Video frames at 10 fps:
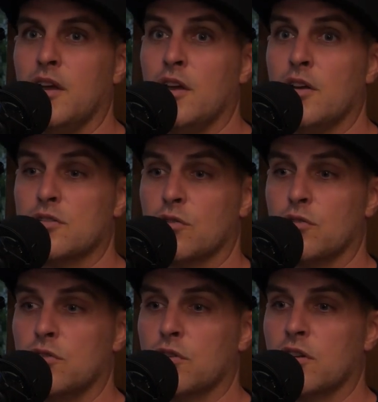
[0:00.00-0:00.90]
So
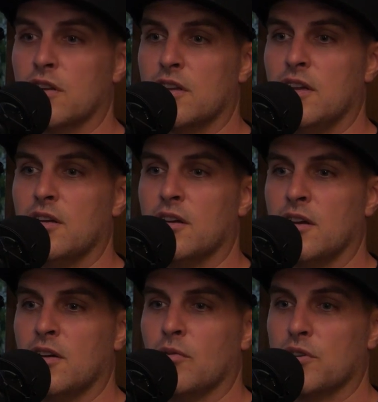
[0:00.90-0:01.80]
you're going to get
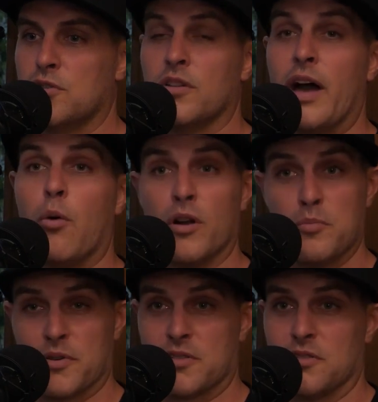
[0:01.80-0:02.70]
what you allow one
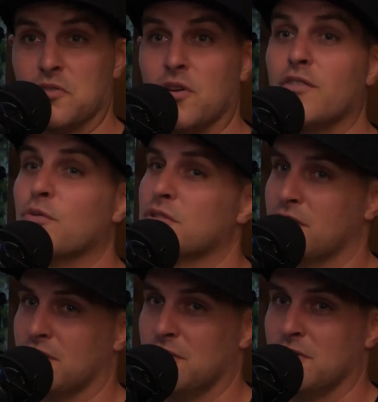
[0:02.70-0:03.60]
person to do, everyone's going to
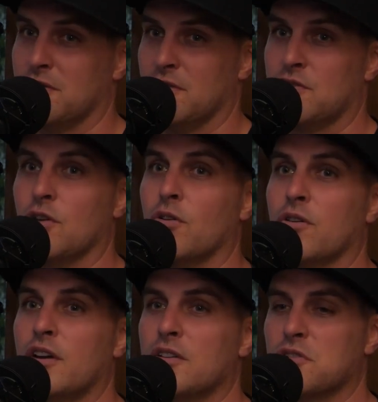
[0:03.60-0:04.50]
do it to you. So
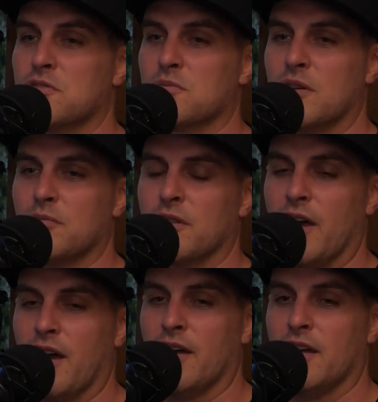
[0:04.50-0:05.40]
just remember
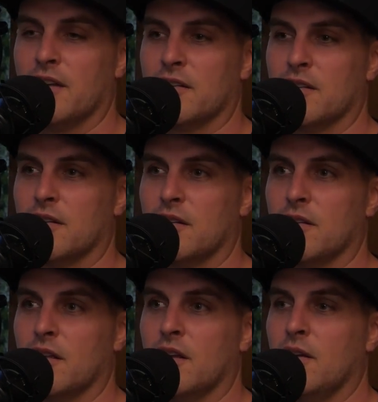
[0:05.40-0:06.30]
that, and
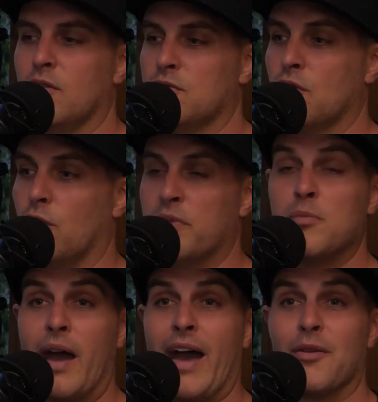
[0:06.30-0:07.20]
don't be
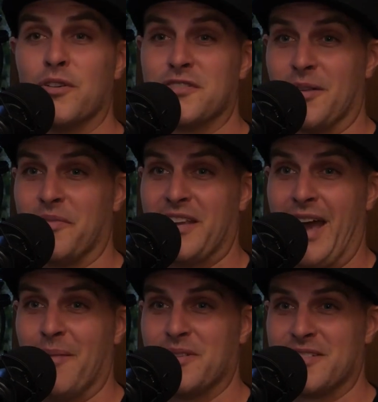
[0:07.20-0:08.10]
mad when something
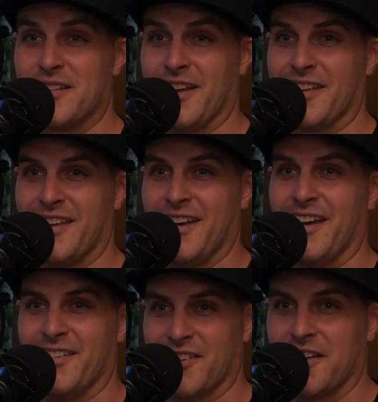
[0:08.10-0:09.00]
happens like
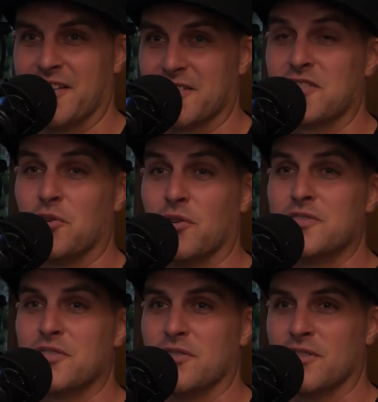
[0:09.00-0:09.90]
that, right? Because it's going
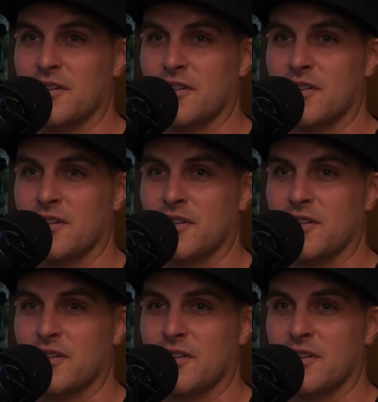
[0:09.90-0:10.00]
to.